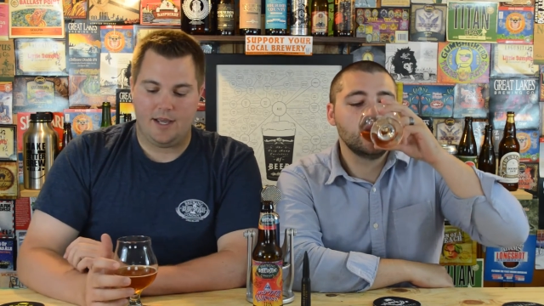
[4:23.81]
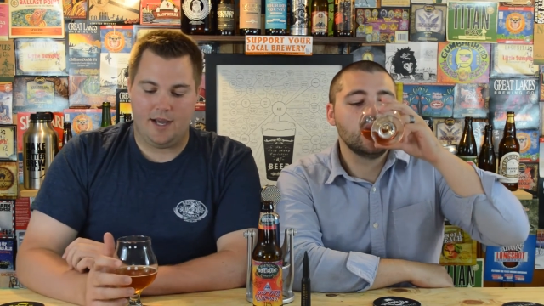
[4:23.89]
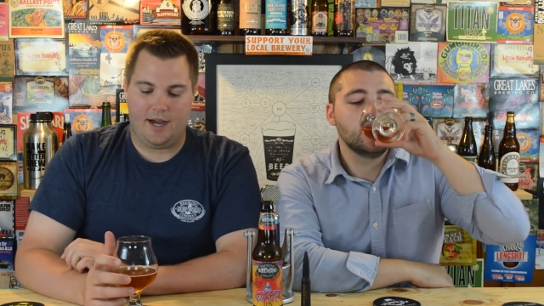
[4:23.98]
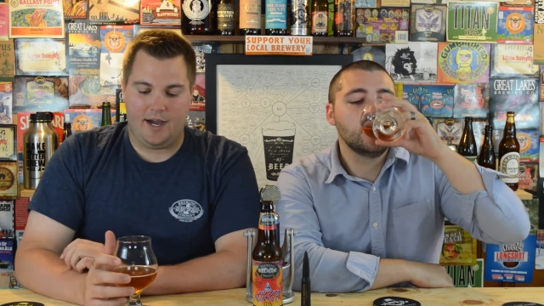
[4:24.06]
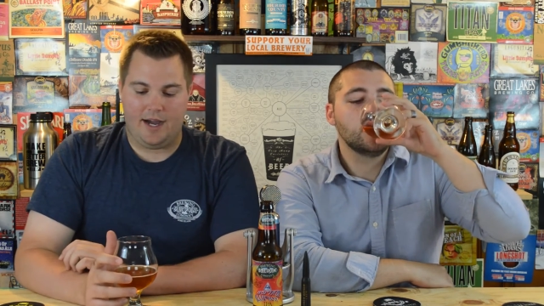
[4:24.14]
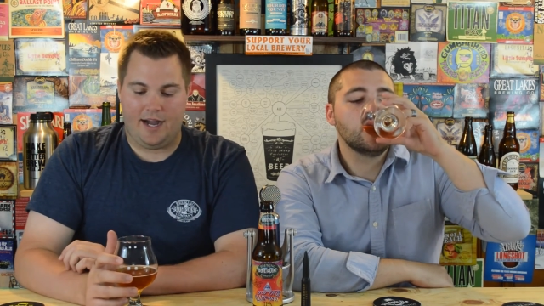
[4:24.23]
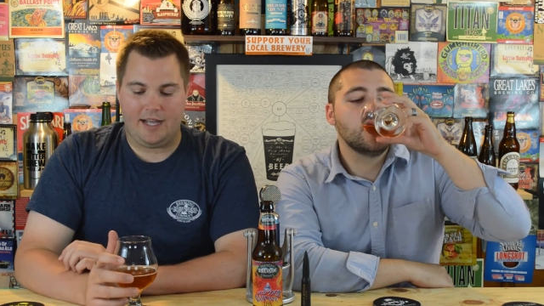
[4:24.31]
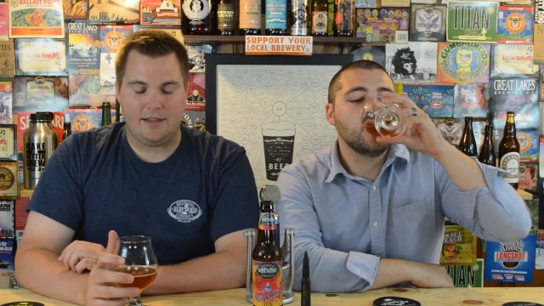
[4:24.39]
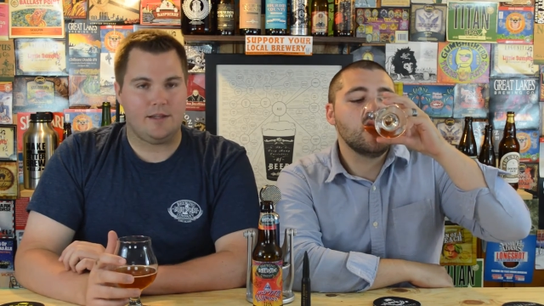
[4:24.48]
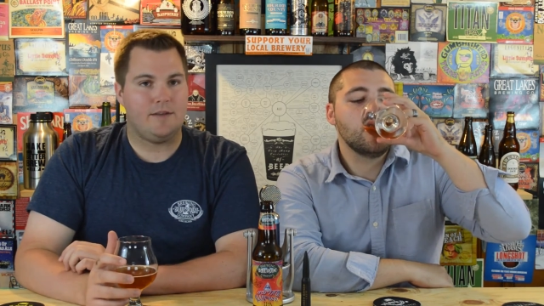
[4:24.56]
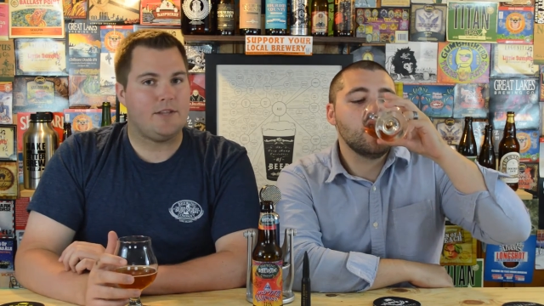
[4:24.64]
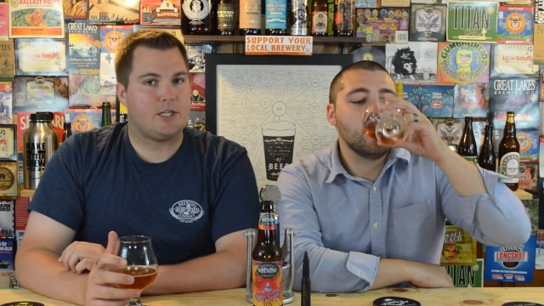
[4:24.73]
Speaker 1: Uh, I
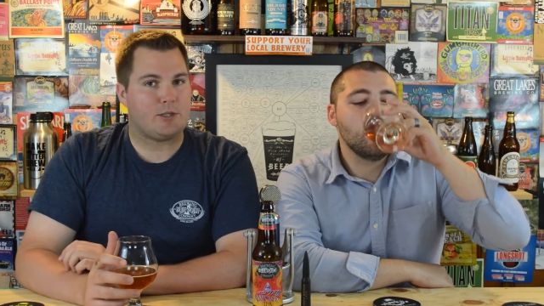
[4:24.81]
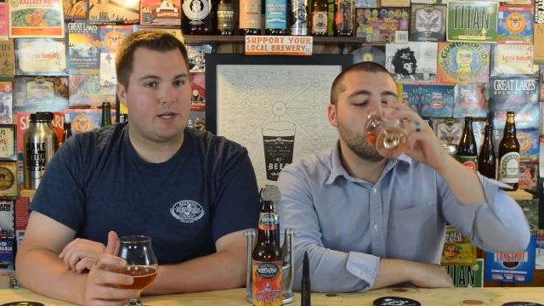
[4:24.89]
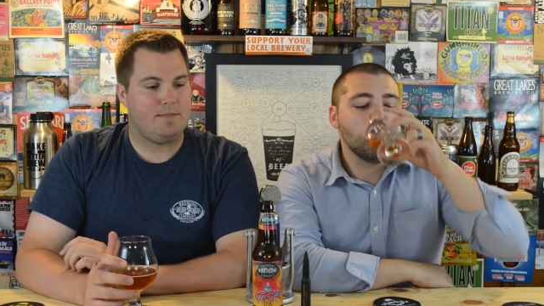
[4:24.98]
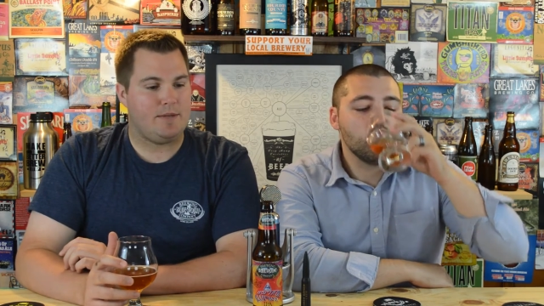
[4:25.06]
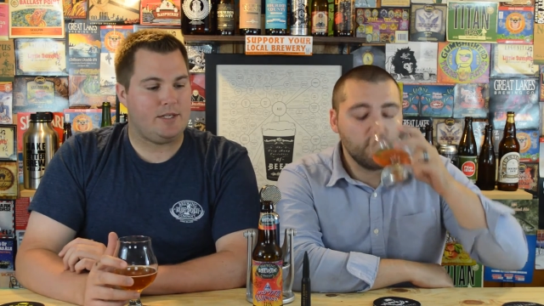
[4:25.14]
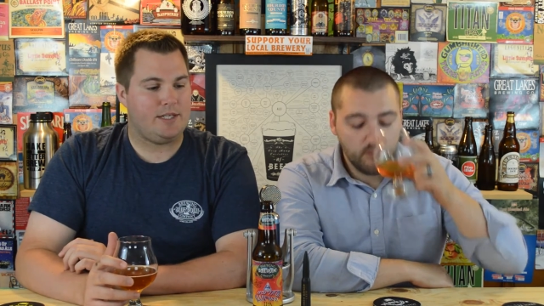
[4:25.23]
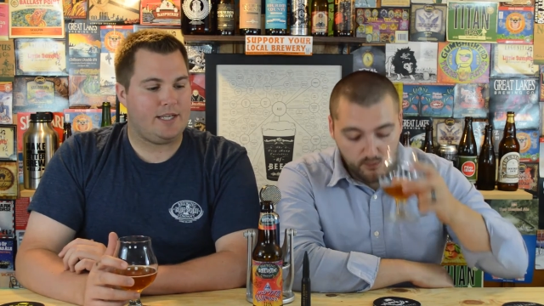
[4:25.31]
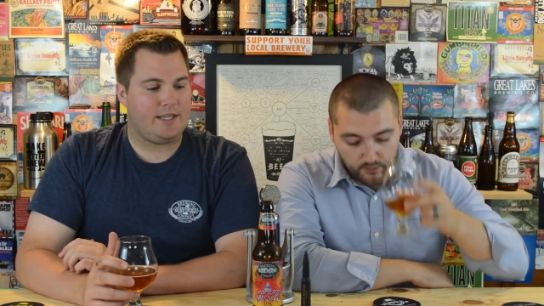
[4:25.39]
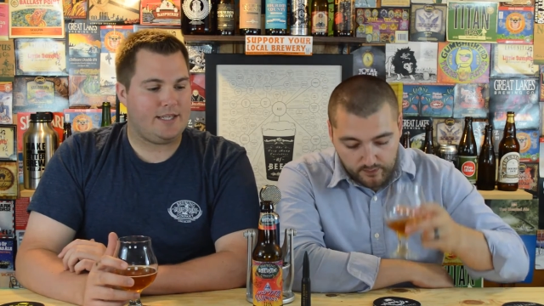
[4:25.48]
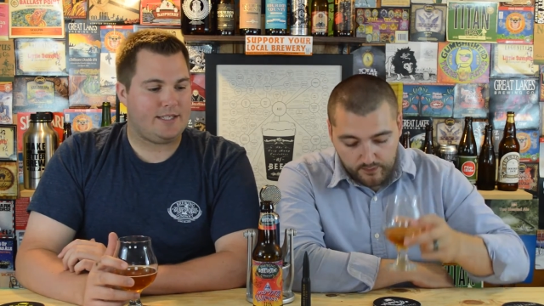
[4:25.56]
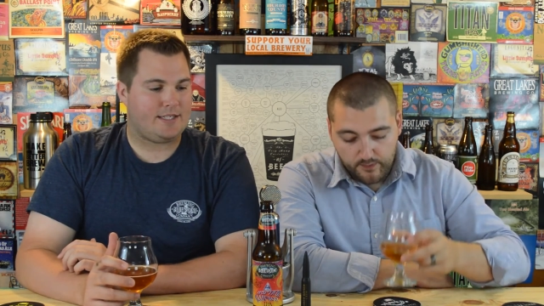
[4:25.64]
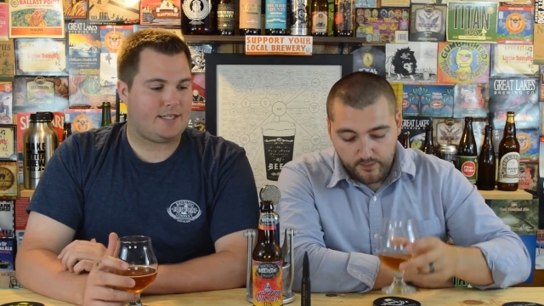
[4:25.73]
love the drinkability of
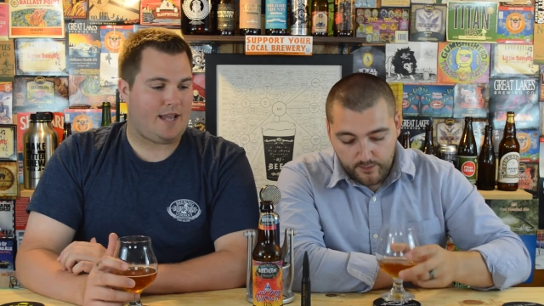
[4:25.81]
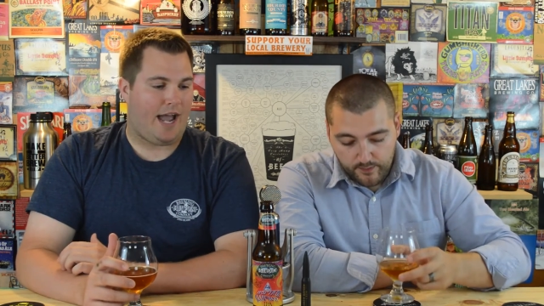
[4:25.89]
this.